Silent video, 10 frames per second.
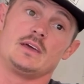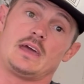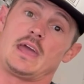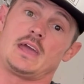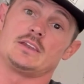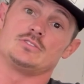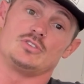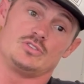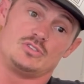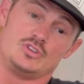
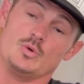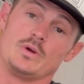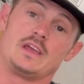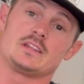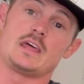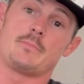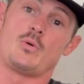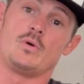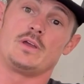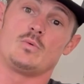and you want to get to that
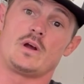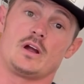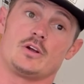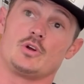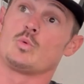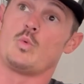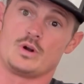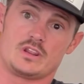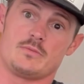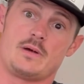point where you're
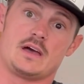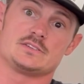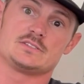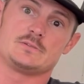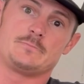one of the best,